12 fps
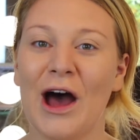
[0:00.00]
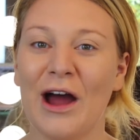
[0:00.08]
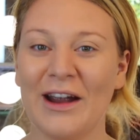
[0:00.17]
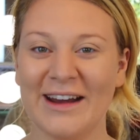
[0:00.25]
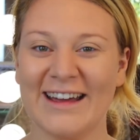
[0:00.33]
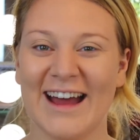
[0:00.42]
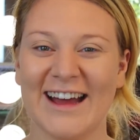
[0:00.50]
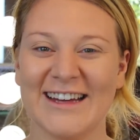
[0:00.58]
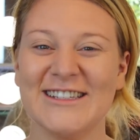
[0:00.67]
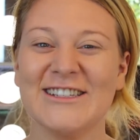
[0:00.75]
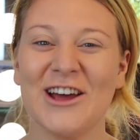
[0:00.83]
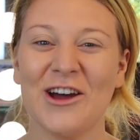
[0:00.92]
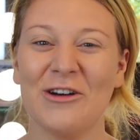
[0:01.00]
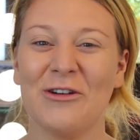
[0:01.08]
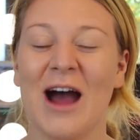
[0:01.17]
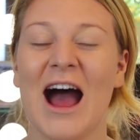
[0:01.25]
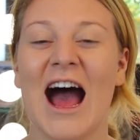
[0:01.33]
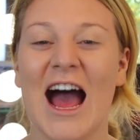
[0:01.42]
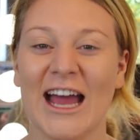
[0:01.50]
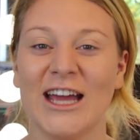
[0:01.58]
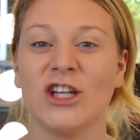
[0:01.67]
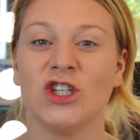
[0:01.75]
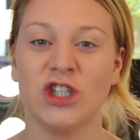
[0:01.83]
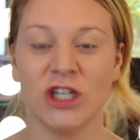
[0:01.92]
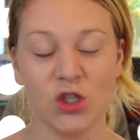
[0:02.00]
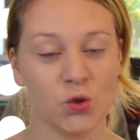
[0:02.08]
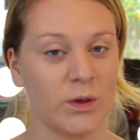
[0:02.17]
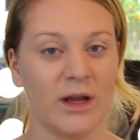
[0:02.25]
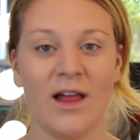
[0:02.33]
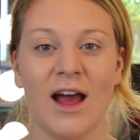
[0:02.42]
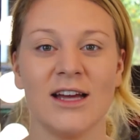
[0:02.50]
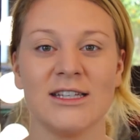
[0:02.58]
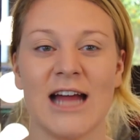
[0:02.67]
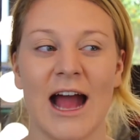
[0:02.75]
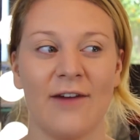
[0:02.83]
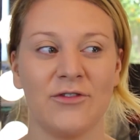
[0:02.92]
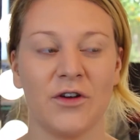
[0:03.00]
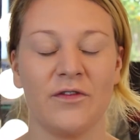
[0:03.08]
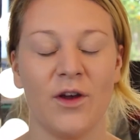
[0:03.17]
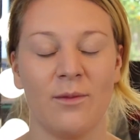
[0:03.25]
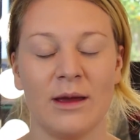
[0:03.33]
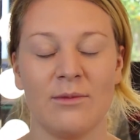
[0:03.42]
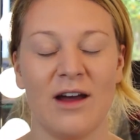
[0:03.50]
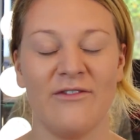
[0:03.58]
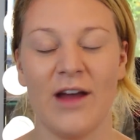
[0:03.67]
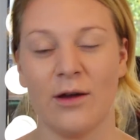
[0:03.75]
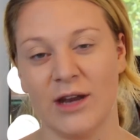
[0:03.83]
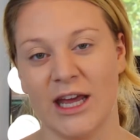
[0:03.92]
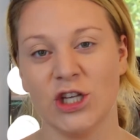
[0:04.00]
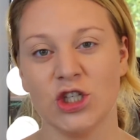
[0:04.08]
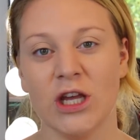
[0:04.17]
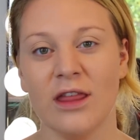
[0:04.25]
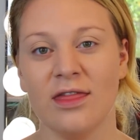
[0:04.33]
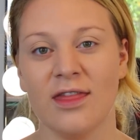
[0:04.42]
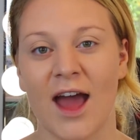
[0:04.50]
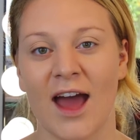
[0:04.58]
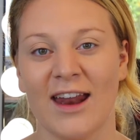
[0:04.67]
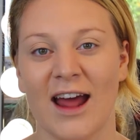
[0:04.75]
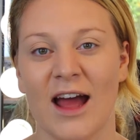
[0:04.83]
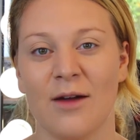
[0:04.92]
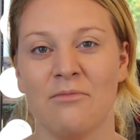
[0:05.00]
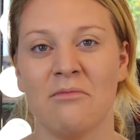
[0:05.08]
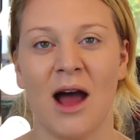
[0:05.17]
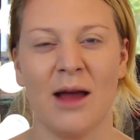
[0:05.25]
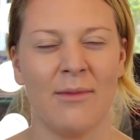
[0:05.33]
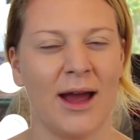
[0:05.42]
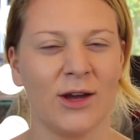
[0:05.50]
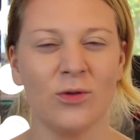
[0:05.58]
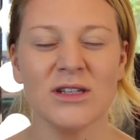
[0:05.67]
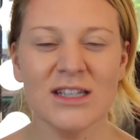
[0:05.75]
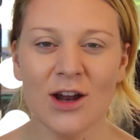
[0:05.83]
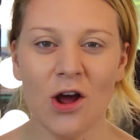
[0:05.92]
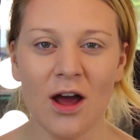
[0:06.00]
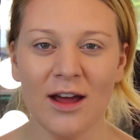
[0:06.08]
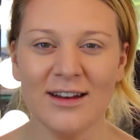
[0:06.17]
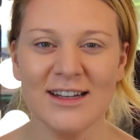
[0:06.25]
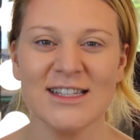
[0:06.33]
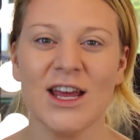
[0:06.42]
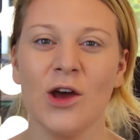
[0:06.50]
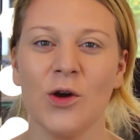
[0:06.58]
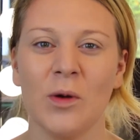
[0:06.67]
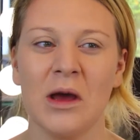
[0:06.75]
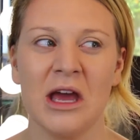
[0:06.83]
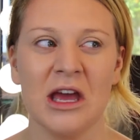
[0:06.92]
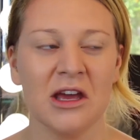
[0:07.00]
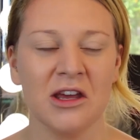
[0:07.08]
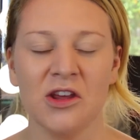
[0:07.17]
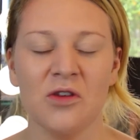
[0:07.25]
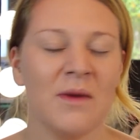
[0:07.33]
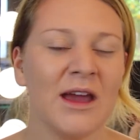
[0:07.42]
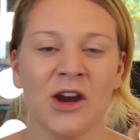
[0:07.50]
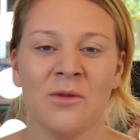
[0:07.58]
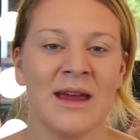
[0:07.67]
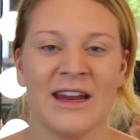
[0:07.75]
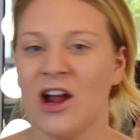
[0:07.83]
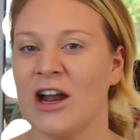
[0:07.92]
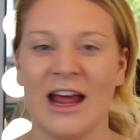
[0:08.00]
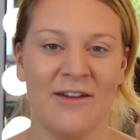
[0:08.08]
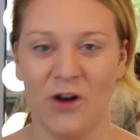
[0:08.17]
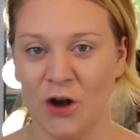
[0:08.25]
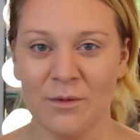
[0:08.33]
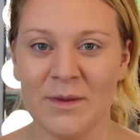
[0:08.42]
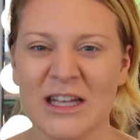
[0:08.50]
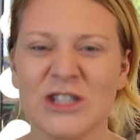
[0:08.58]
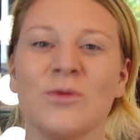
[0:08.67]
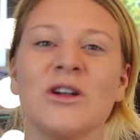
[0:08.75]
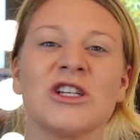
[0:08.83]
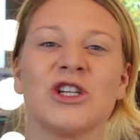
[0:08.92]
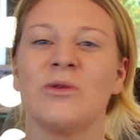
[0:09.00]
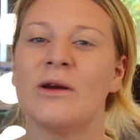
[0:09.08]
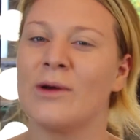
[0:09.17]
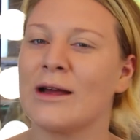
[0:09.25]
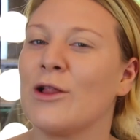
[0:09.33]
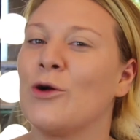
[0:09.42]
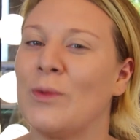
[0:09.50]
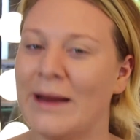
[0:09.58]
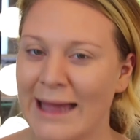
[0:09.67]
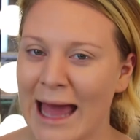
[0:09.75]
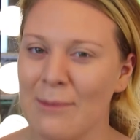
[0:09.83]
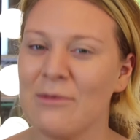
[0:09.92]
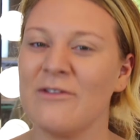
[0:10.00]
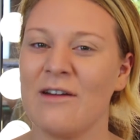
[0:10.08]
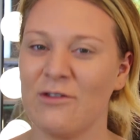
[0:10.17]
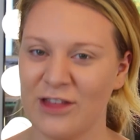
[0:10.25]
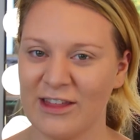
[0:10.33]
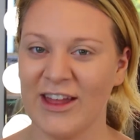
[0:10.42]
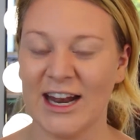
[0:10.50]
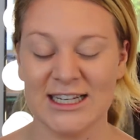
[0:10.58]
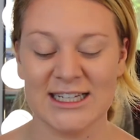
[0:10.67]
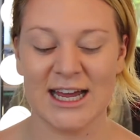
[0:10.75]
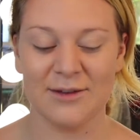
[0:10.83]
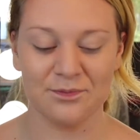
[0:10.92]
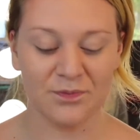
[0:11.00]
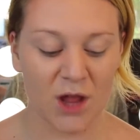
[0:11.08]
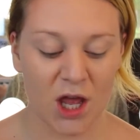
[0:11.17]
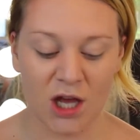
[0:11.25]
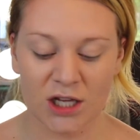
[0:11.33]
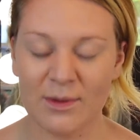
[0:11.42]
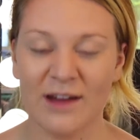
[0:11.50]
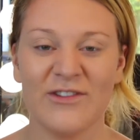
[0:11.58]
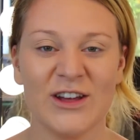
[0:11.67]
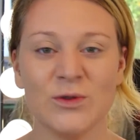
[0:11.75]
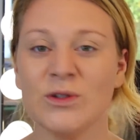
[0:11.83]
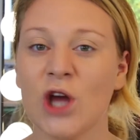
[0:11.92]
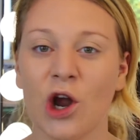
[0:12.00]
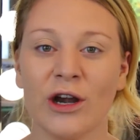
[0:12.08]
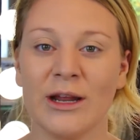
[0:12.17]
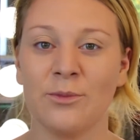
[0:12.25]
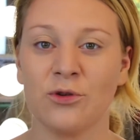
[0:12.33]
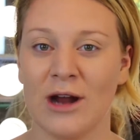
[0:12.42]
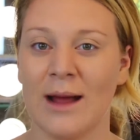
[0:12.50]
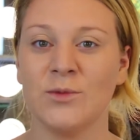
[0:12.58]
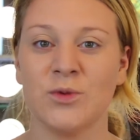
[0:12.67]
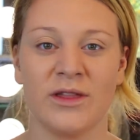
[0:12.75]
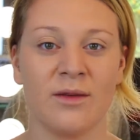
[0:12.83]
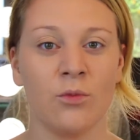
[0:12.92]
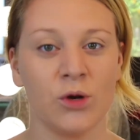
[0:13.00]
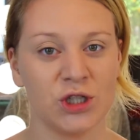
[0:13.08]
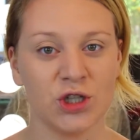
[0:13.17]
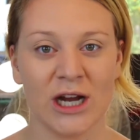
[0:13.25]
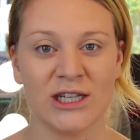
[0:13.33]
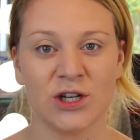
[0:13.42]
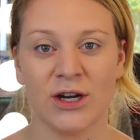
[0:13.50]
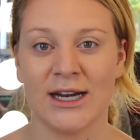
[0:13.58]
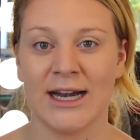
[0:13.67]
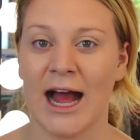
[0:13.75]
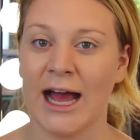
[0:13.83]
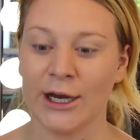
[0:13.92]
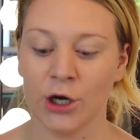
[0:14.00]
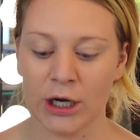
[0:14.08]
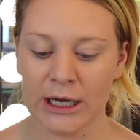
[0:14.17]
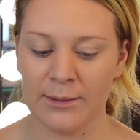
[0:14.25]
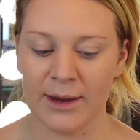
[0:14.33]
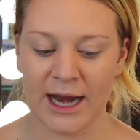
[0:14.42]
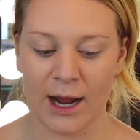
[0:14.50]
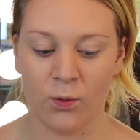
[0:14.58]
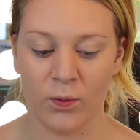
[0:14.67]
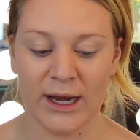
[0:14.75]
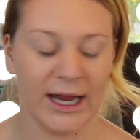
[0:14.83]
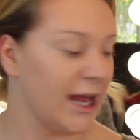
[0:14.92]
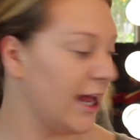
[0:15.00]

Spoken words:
Alright guys, so I just realized after filming my foundation that my mic wasn't on, so you may or may not have heard me, so we're just gonna do a quick little recap of everything that I did. So my face was already prepped with a moisturizer and an eye cream, and I went